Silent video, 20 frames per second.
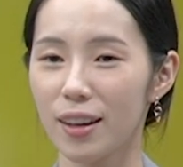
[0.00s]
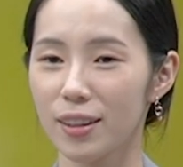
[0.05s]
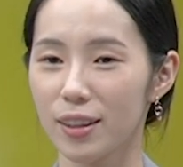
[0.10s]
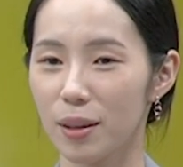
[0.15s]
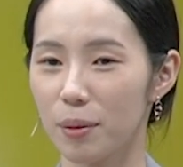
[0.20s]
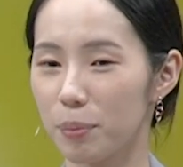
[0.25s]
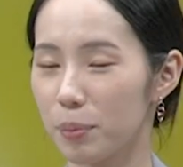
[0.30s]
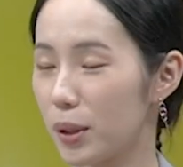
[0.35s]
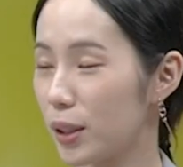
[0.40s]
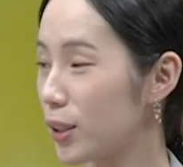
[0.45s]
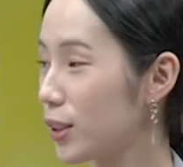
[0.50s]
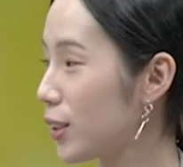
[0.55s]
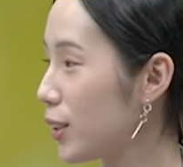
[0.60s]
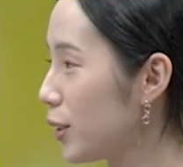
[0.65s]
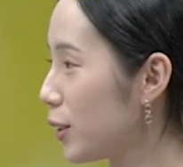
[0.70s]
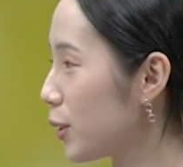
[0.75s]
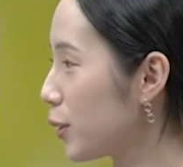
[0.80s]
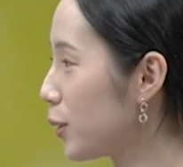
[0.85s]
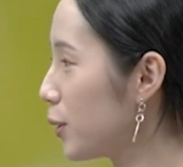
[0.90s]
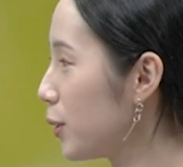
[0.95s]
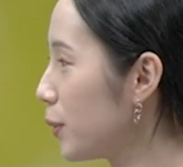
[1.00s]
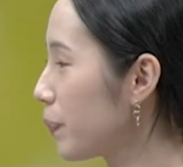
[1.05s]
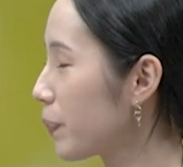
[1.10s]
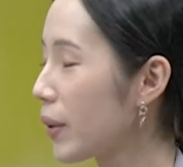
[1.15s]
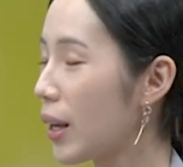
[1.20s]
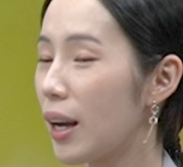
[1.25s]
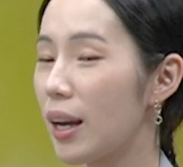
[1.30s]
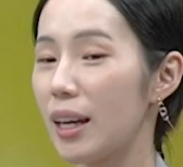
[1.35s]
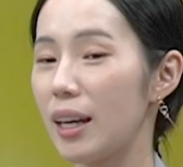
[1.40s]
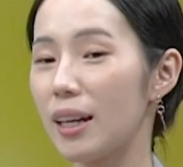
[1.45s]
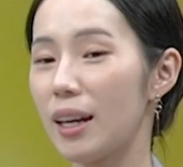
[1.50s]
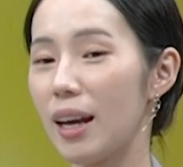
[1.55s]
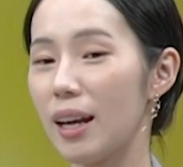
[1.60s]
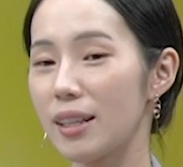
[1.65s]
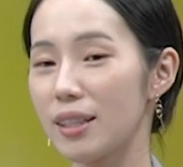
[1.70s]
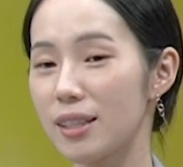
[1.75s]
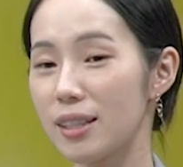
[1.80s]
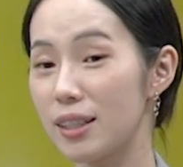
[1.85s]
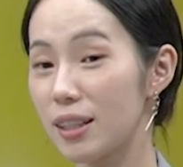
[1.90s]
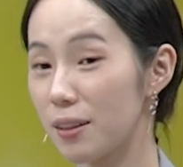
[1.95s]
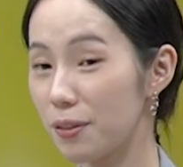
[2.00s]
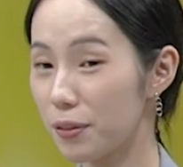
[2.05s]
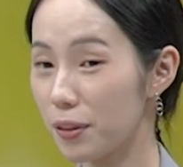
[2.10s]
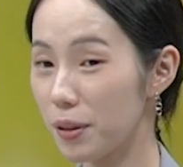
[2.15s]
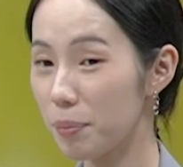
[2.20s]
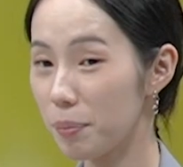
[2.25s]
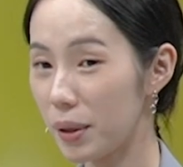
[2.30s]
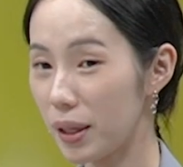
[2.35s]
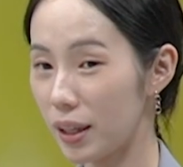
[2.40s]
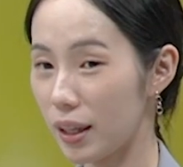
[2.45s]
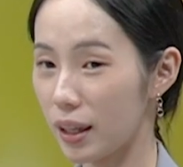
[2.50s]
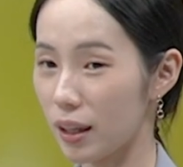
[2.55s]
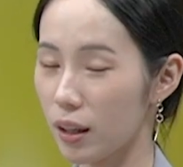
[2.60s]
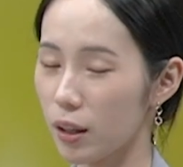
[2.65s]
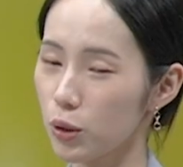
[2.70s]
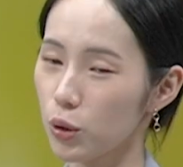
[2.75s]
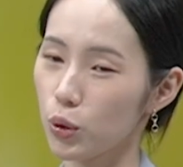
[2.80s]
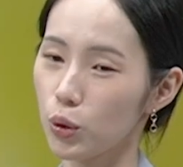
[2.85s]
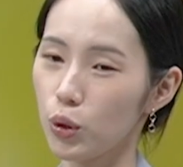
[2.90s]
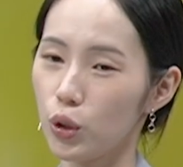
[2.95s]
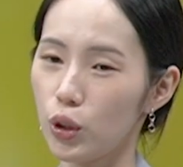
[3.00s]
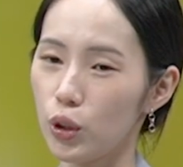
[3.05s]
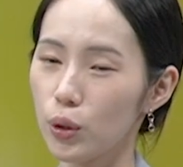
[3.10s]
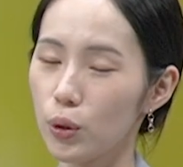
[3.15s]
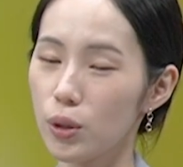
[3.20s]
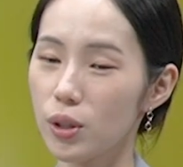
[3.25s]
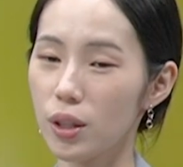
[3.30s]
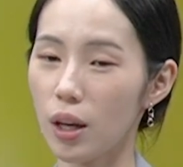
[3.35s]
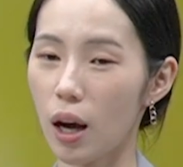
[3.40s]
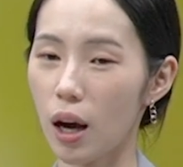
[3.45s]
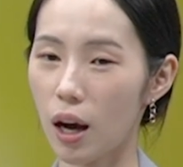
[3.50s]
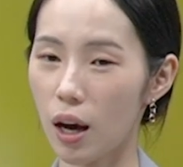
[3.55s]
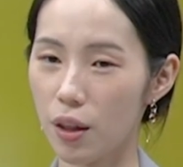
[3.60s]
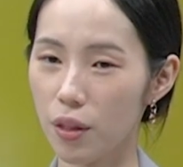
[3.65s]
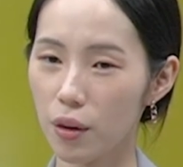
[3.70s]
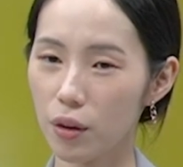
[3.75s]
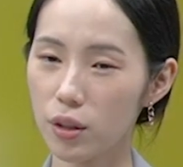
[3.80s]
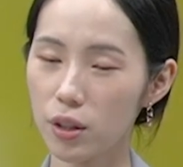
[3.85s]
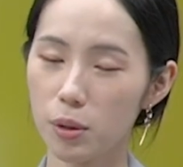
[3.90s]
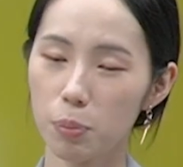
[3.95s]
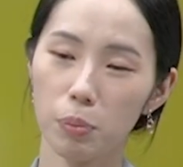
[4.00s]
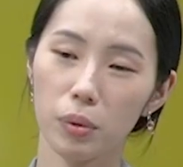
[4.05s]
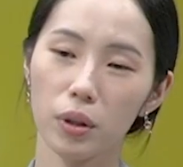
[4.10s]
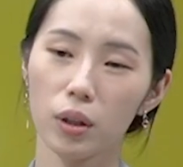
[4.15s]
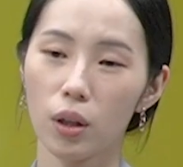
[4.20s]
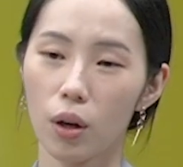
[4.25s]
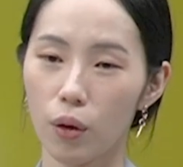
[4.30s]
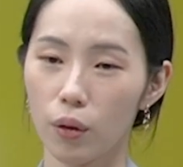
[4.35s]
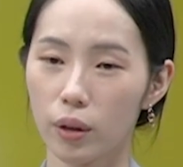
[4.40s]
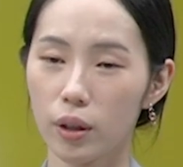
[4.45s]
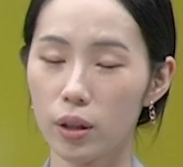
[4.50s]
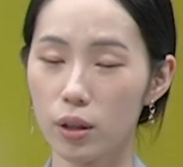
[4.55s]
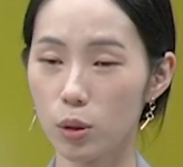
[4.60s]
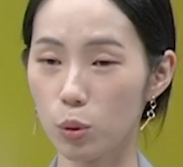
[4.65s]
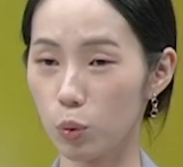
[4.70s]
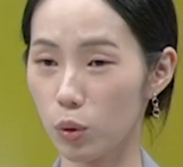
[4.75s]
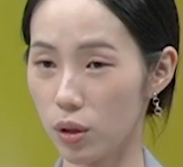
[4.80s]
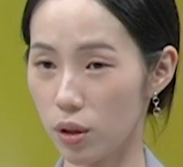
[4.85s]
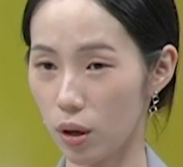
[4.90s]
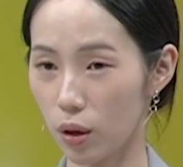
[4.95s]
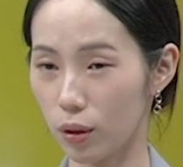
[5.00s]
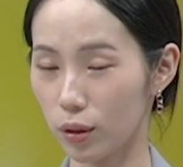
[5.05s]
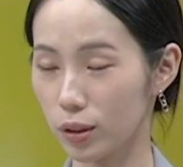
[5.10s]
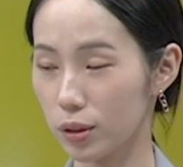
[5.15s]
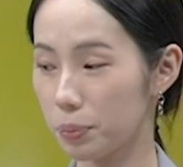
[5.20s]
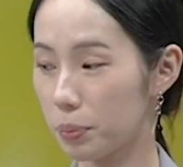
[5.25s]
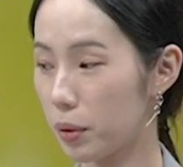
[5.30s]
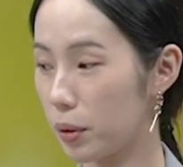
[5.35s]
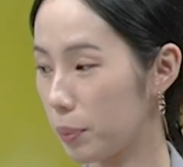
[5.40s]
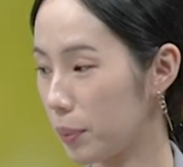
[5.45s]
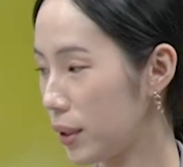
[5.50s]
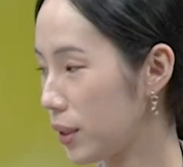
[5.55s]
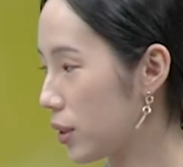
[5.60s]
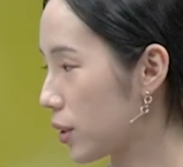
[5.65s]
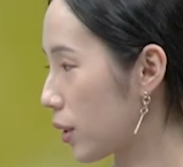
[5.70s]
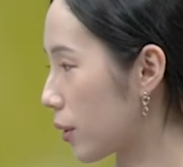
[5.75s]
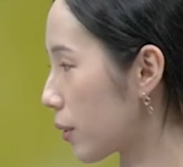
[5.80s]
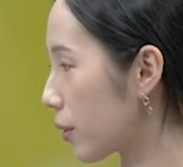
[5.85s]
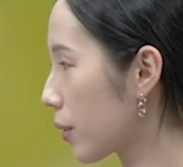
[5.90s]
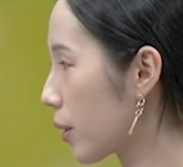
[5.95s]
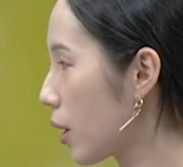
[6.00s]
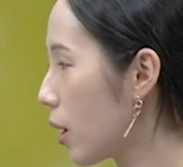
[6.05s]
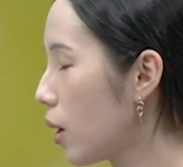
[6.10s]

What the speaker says: Number 2, it has different meaning. To use others' belongings without permission.